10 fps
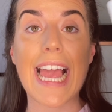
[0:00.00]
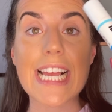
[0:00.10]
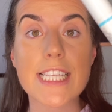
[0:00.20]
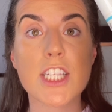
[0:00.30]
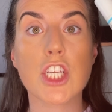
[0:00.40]

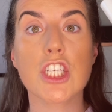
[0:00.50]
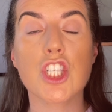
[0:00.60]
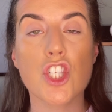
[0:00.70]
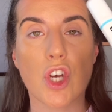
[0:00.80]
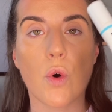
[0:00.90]
It's
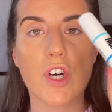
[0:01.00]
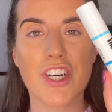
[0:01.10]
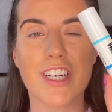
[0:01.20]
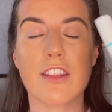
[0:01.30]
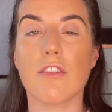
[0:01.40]
so
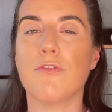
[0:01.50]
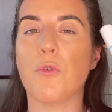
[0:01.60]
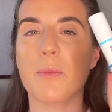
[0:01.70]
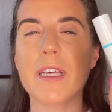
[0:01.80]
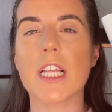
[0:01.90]
good. The
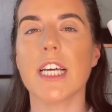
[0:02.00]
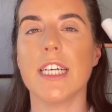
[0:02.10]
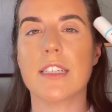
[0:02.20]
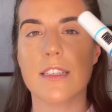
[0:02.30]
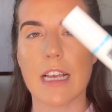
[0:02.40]
formula
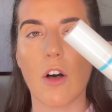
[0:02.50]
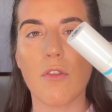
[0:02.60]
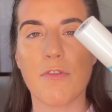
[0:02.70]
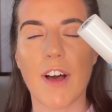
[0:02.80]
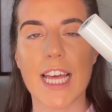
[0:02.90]

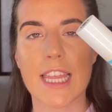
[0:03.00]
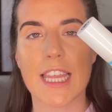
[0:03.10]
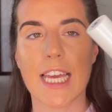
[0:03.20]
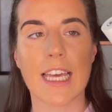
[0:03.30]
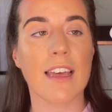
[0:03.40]
itself, I
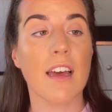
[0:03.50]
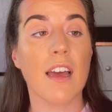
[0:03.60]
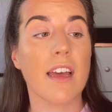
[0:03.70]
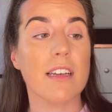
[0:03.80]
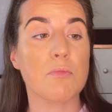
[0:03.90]
think,
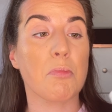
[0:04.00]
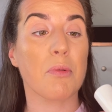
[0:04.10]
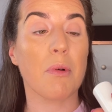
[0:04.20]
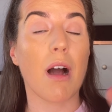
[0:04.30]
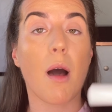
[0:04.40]
is
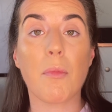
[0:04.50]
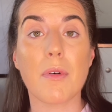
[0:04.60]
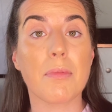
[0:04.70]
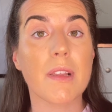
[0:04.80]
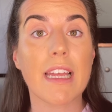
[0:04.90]

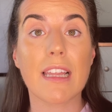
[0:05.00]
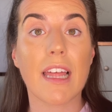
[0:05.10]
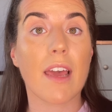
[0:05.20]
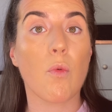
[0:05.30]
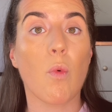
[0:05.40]
probably
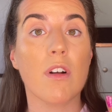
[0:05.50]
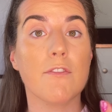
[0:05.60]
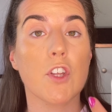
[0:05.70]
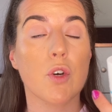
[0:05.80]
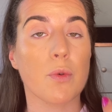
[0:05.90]
like one
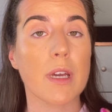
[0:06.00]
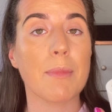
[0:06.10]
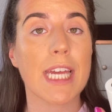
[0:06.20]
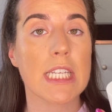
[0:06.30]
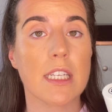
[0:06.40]
of the
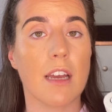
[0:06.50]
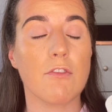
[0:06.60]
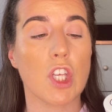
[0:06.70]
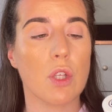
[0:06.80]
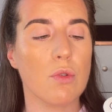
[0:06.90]
creamiest
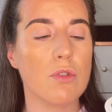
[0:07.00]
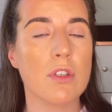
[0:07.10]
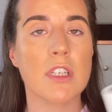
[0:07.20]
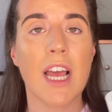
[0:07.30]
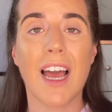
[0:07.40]
I've
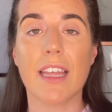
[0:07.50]
used.